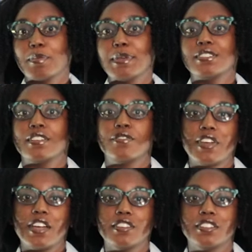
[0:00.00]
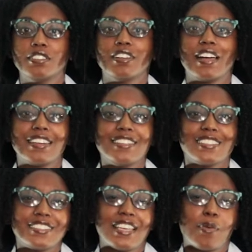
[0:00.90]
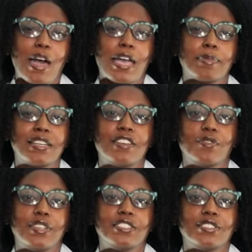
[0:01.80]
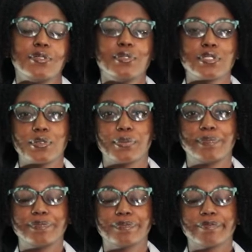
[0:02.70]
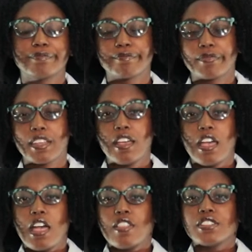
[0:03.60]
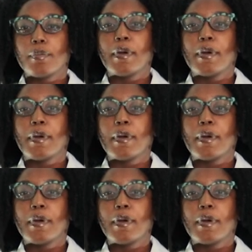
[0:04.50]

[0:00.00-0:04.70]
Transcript: rebuilding FAIRO, I need to say why I believe we need to do so. There's